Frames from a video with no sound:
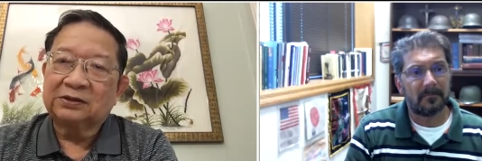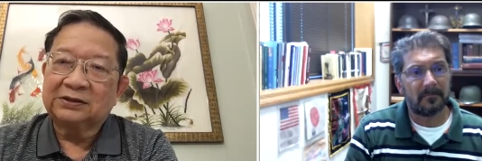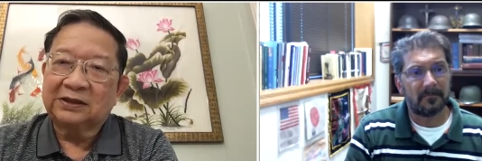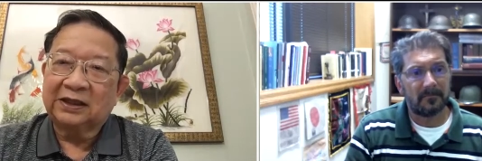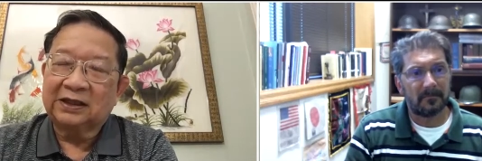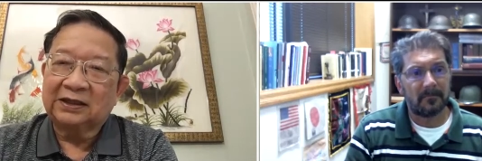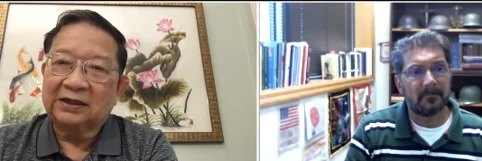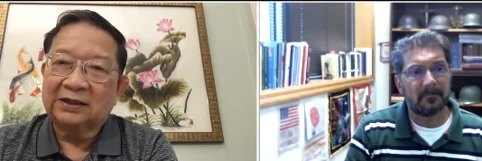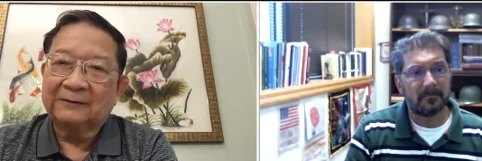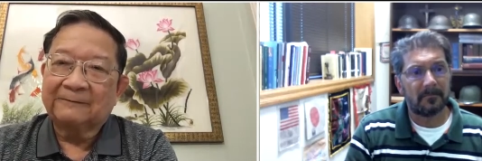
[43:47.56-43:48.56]
Speaker 1: sink
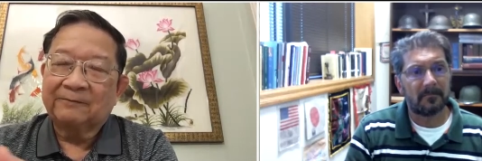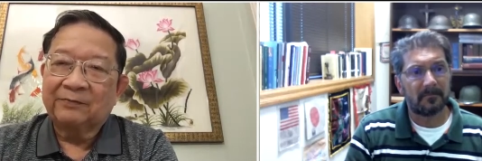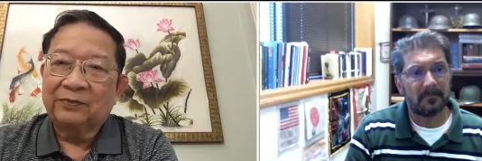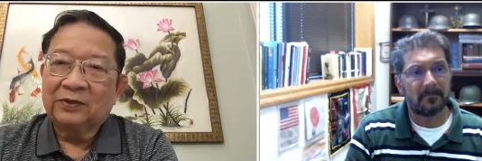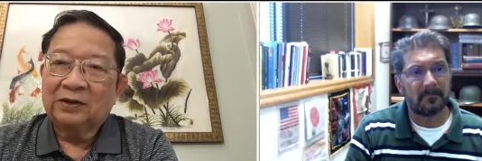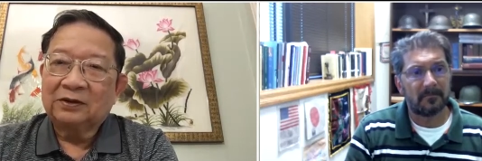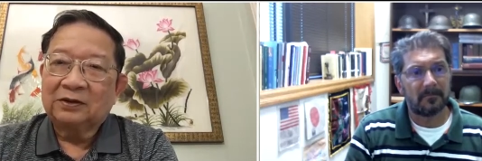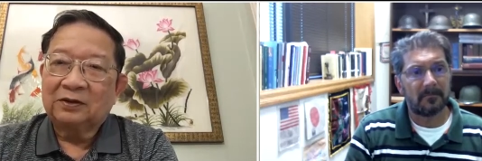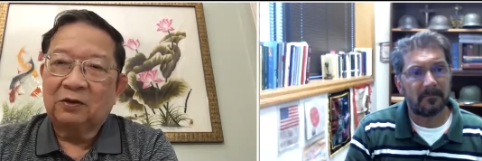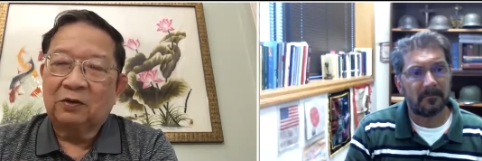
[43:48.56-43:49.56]

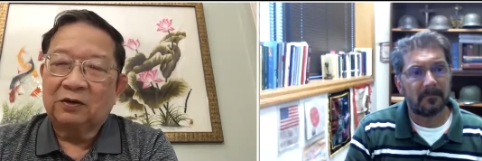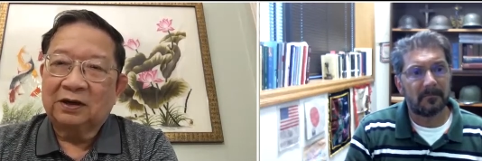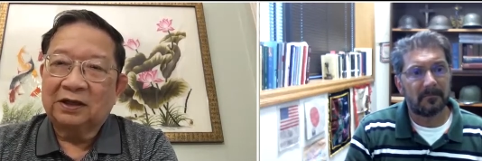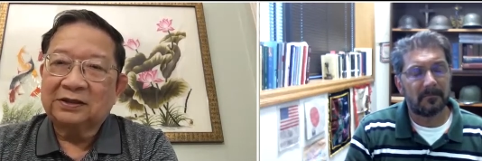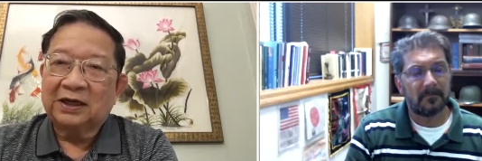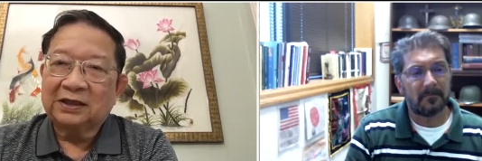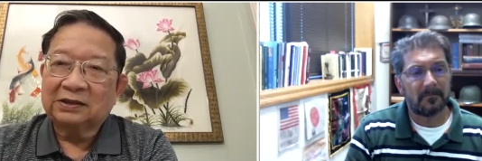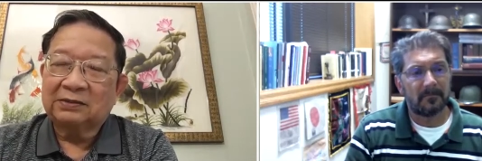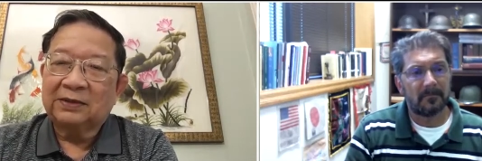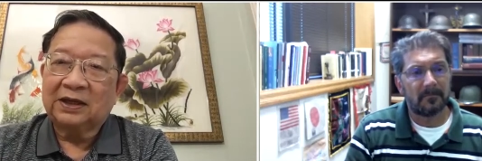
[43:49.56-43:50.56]
or
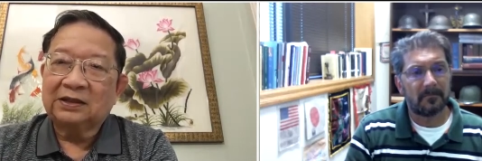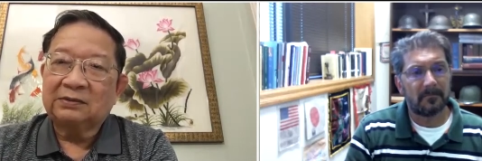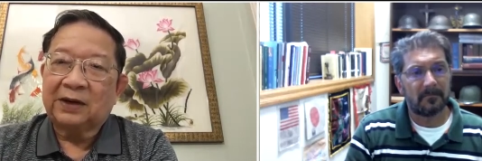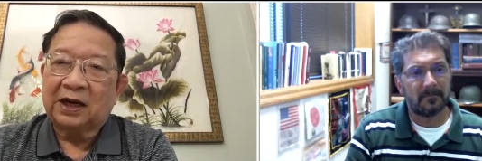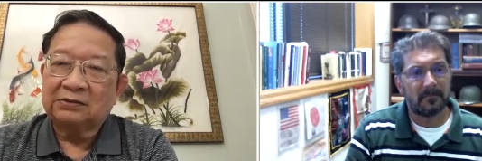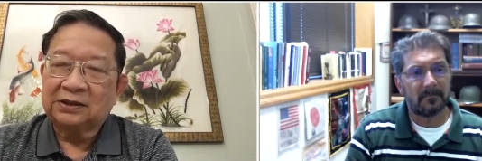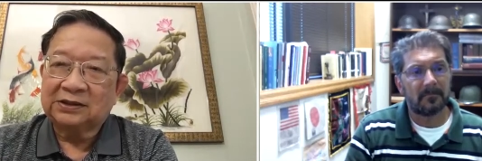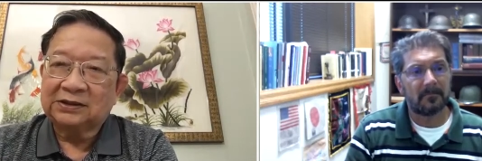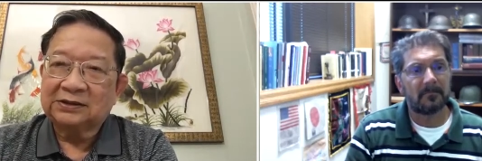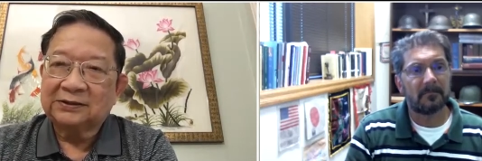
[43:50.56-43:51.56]
attacked by the
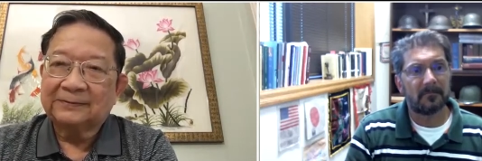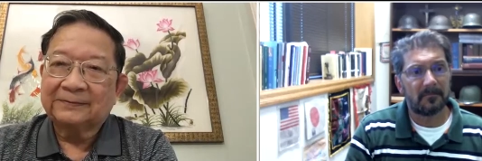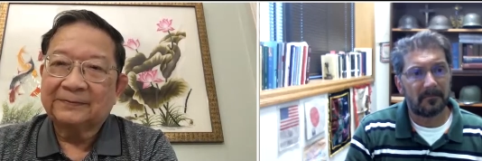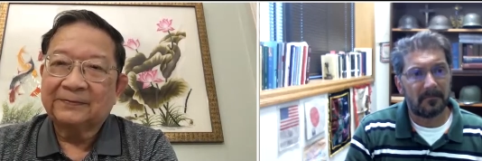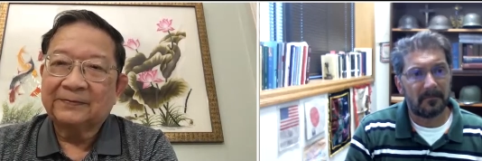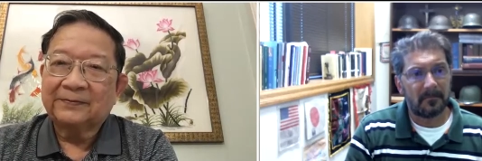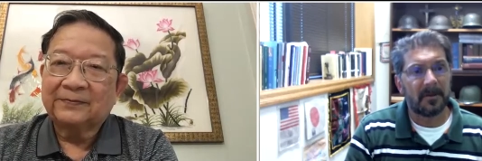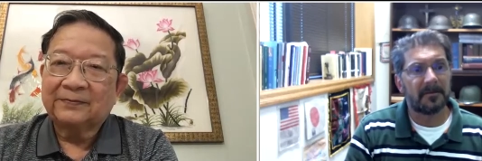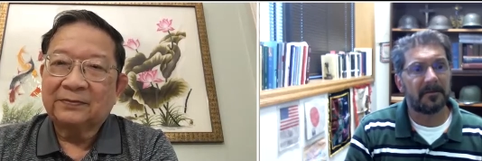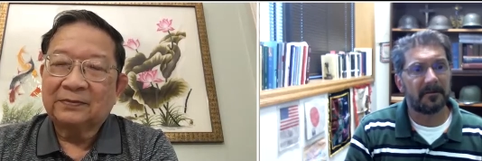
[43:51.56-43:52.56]
pirates.
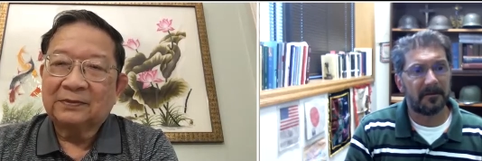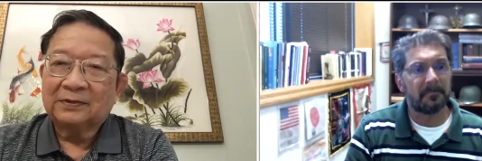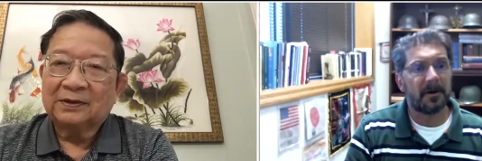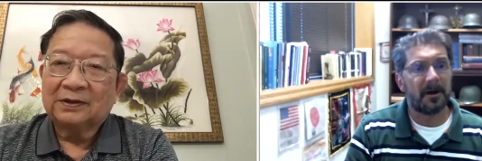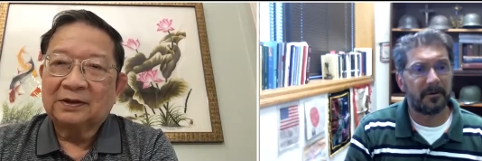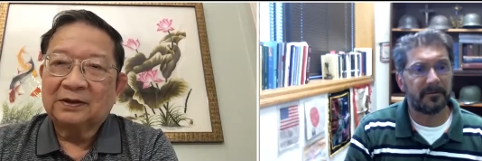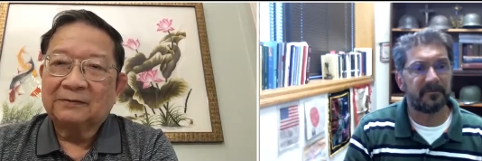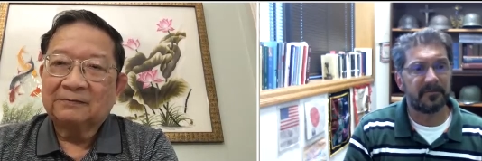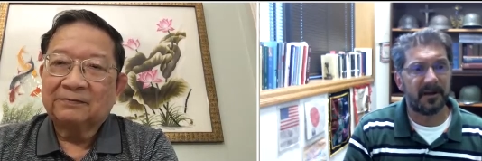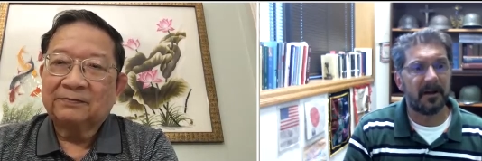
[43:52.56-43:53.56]
But the, the pirates
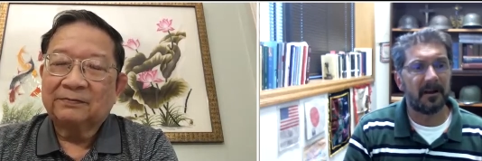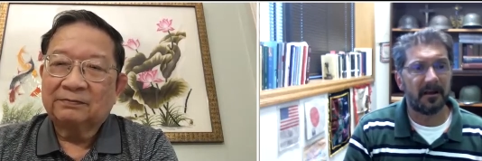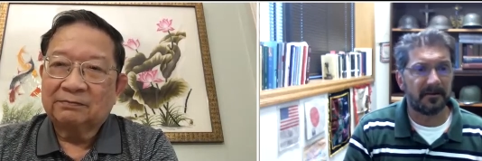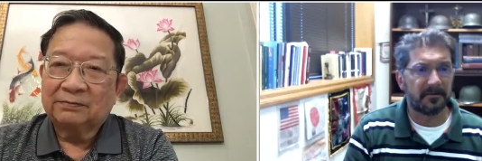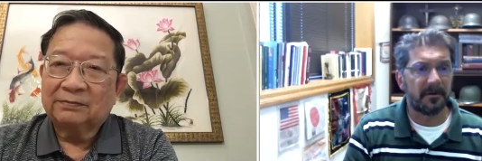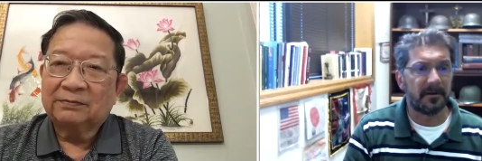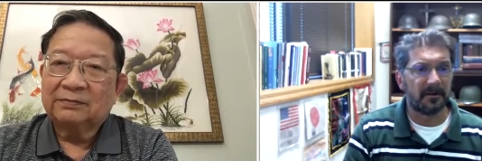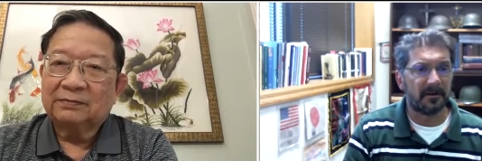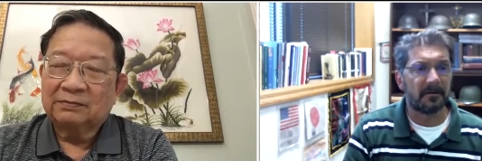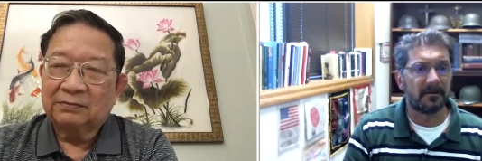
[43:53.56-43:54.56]
from
Speaker 2: Thailand
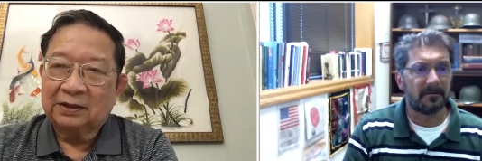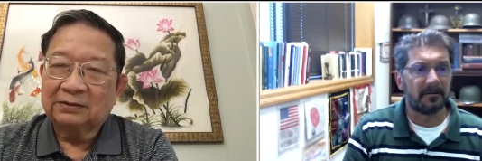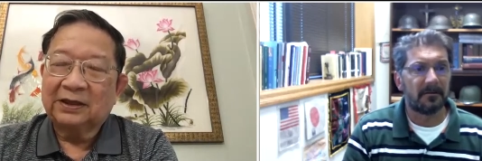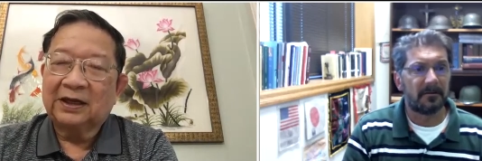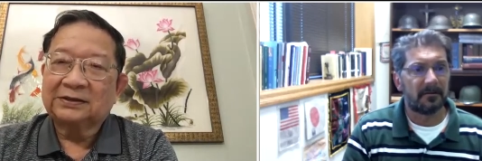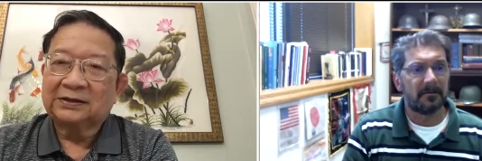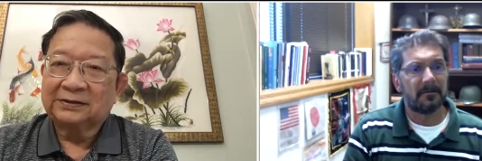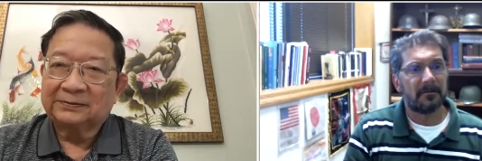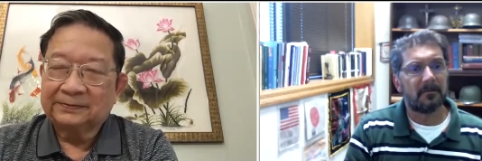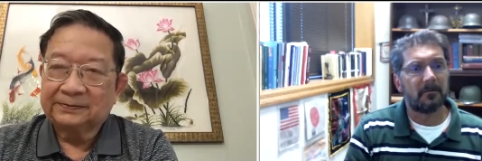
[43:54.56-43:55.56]
Speaker 1: mainly, huh? Well, yes.
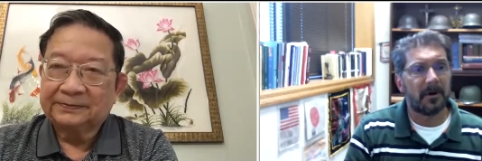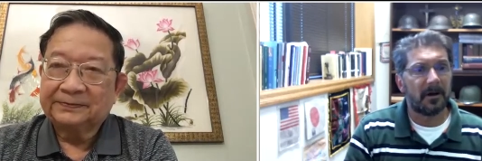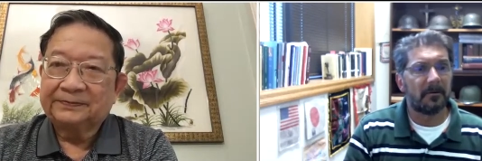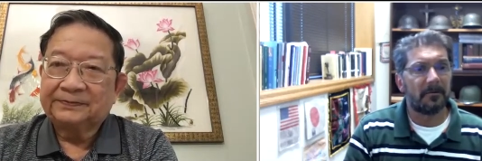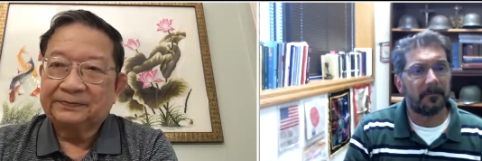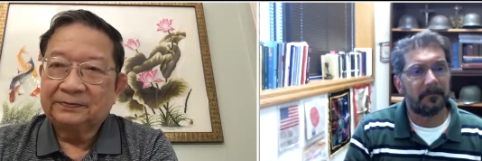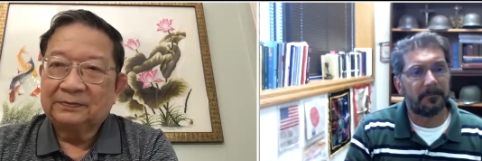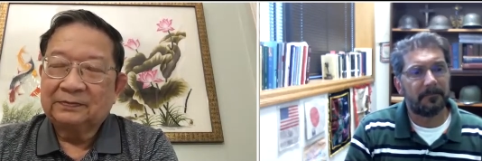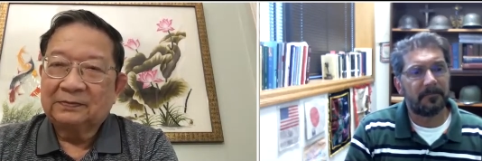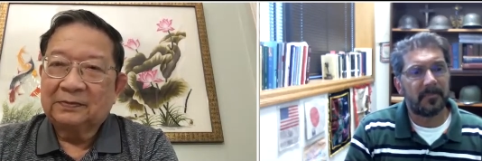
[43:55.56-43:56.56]
Wow.
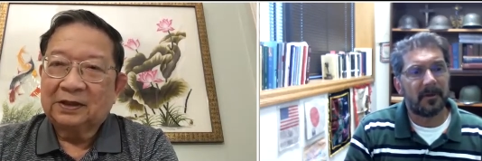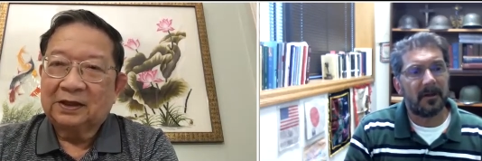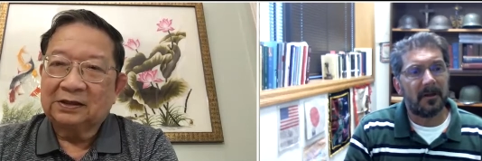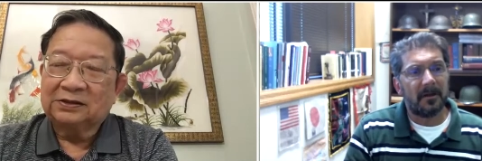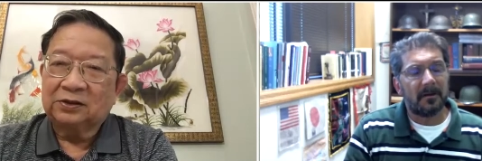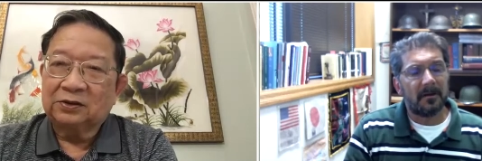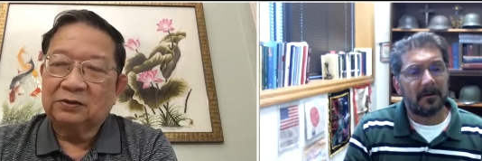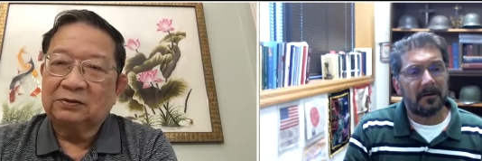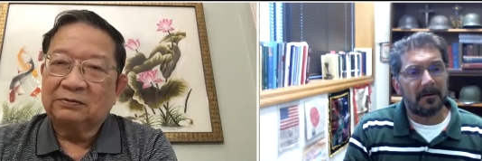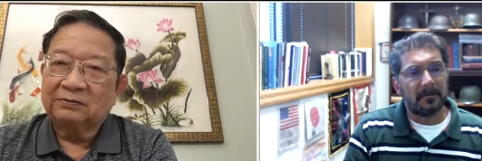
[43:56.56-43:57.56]
And
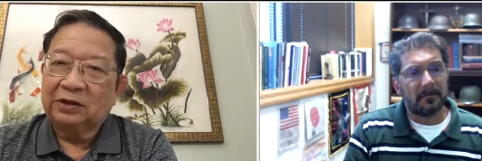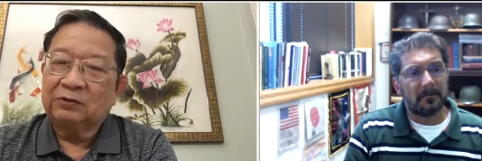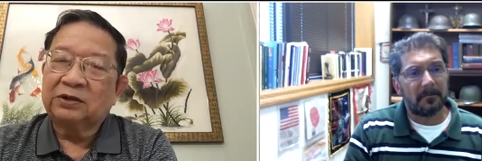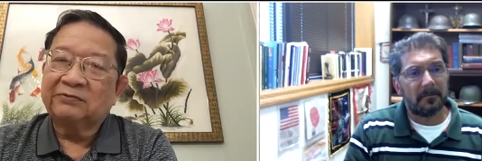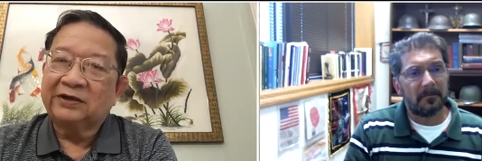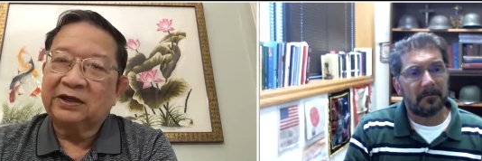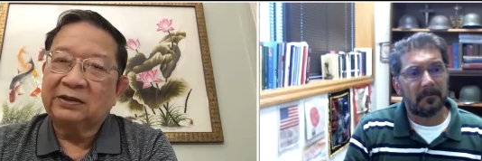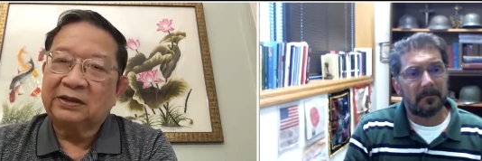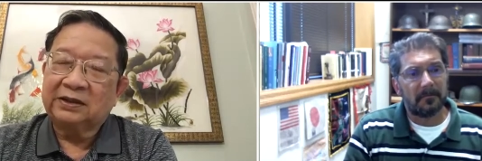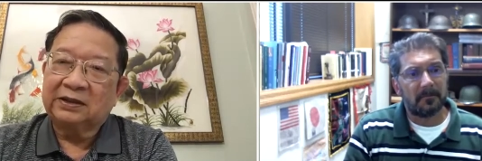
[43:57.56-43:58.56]
so we were
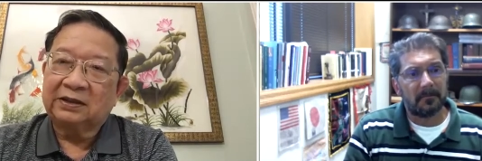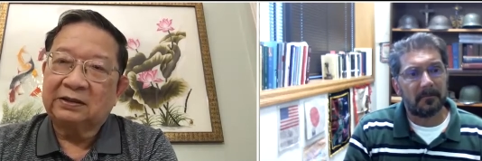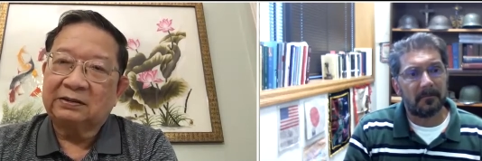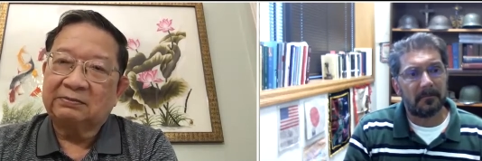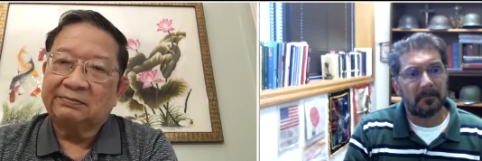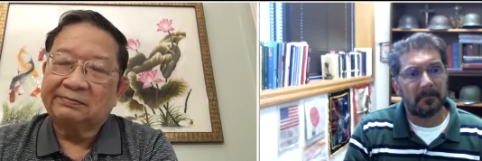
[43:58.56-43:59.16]
very um,